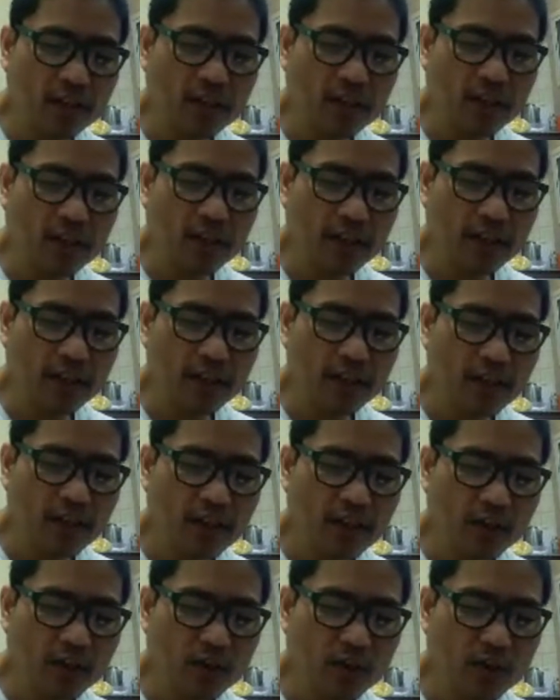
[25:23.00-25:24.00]
like this.
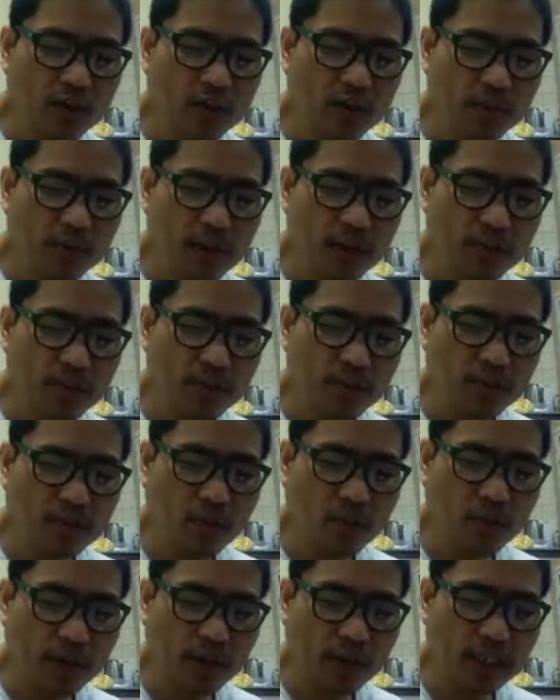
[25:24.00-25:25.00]
So this will be removed
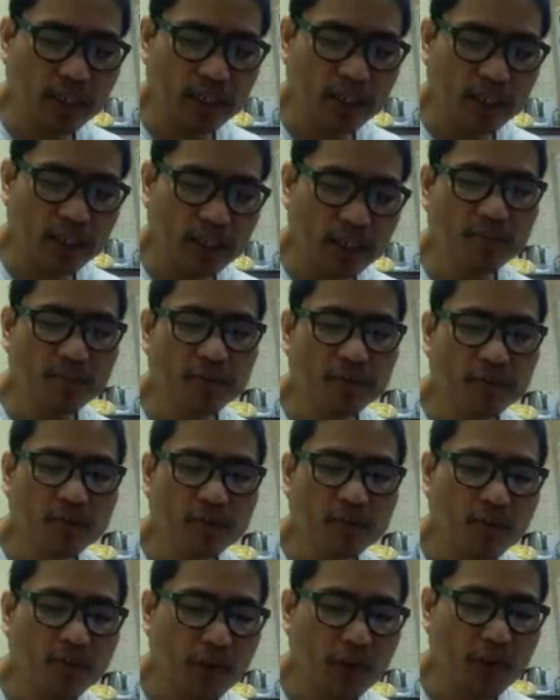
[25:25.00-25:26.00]
already.
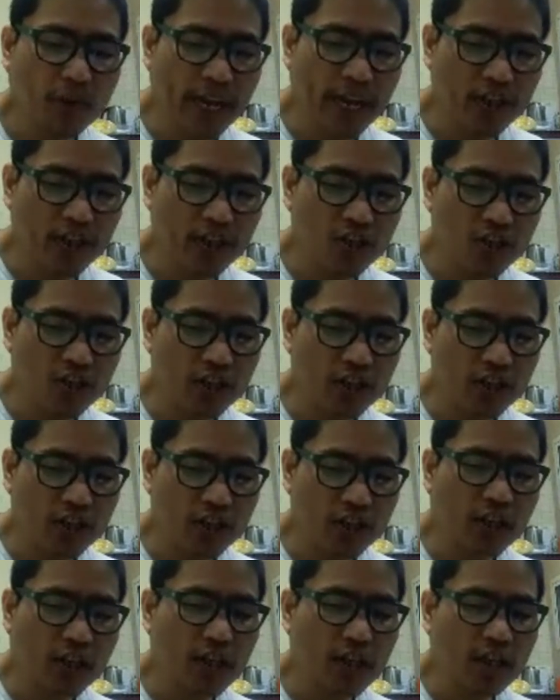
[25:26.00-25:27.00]
No more edge,
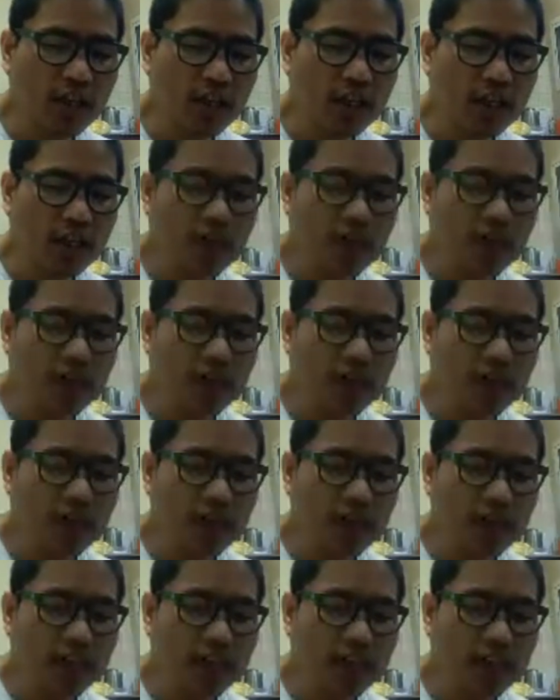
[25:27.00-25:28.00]
okay? And
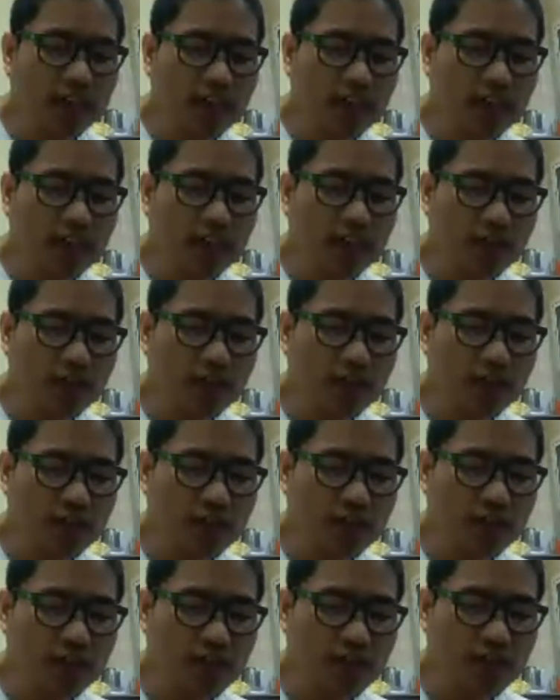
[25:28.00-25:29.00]
then
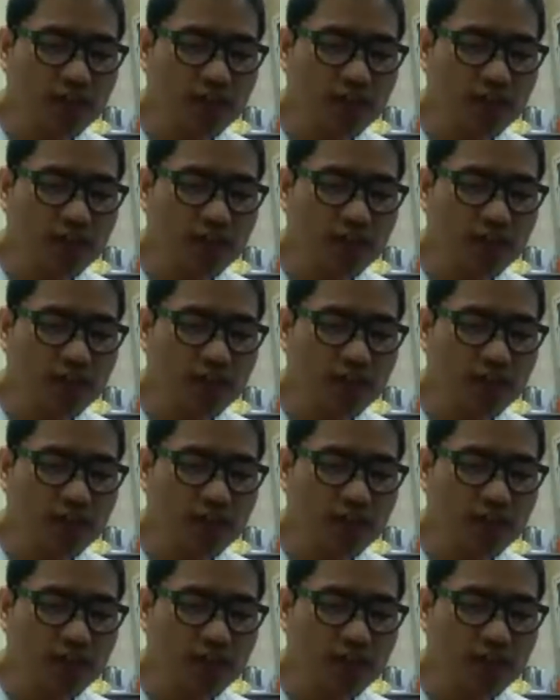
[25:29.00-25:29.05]
edge,